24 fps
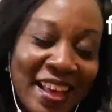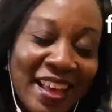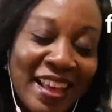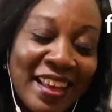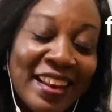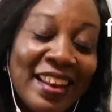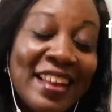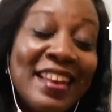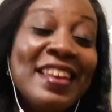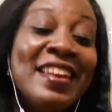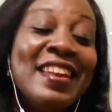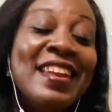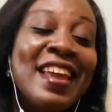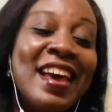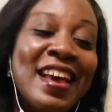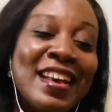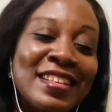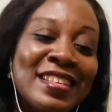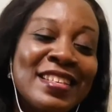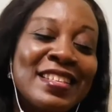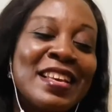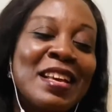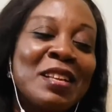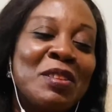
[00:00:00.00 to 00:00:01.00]
The next
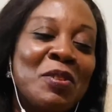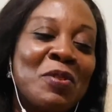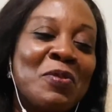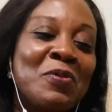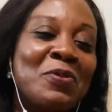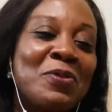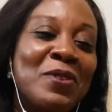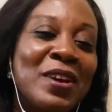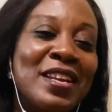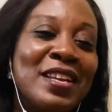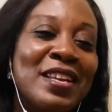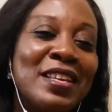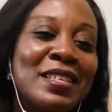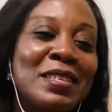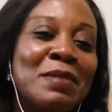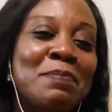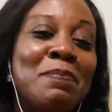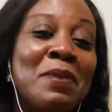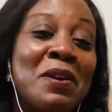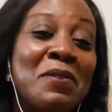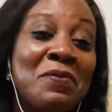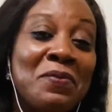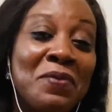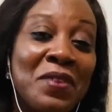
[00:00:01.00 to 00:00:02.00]
set of friends is
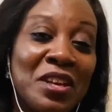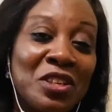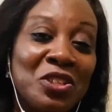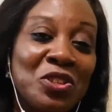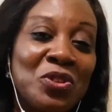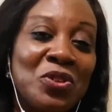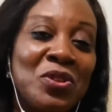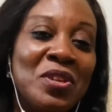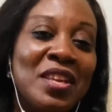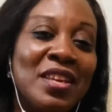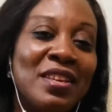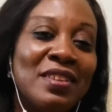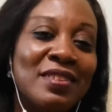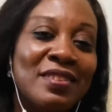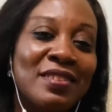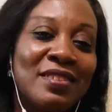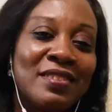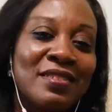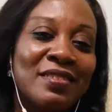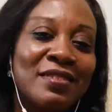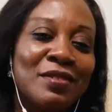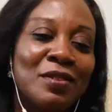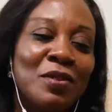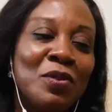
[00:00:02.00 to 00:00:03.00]
perfectionist.
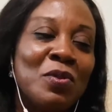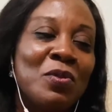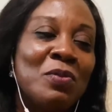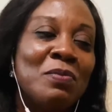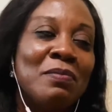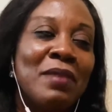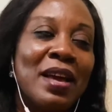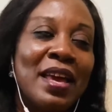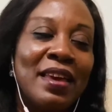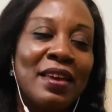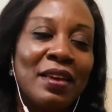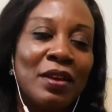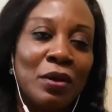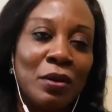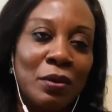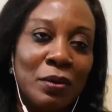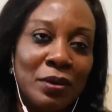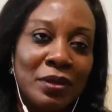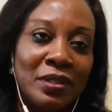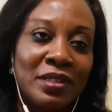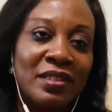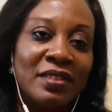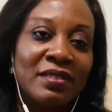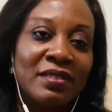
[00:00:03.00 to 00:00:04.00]
Oh my God.